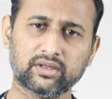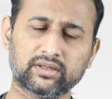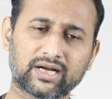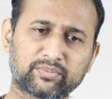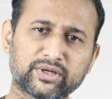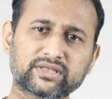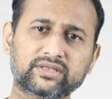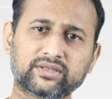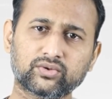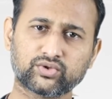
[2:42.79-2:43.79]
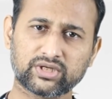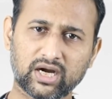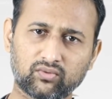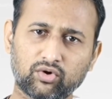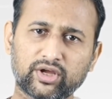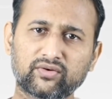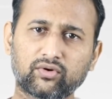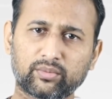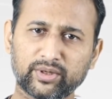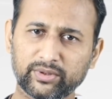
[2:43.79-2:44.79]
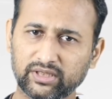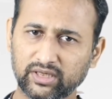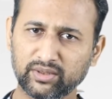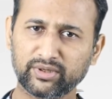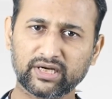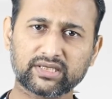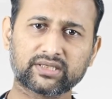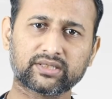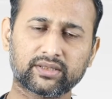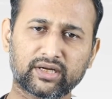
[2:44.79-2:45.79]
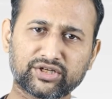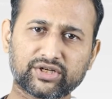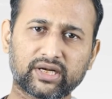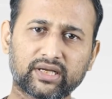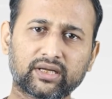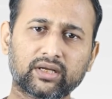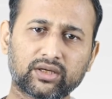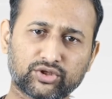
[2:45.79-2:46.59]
That means you start walking for maybe 30 minutes initially,